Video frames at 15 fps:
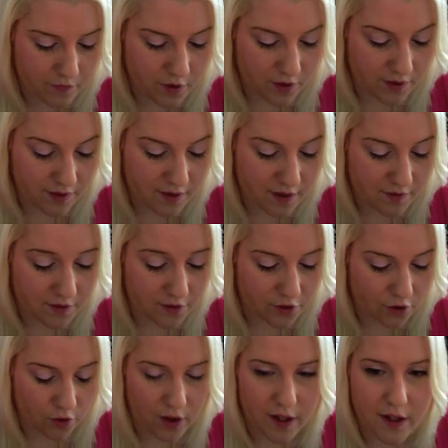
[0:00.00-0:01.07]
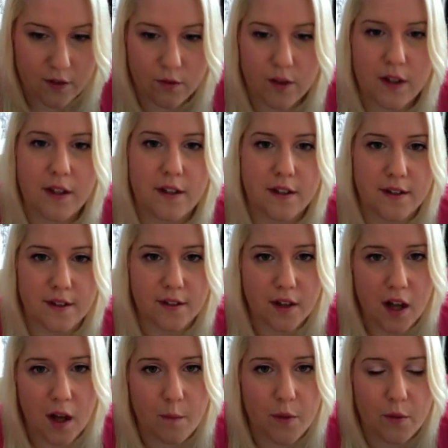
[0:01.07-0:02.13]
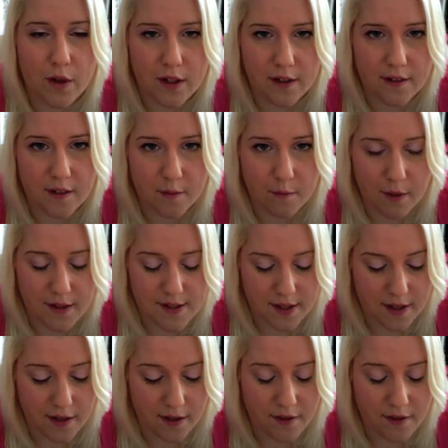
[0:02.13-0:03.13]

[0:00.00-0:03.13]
So this stuff is great. It really does calm the redness in my skin.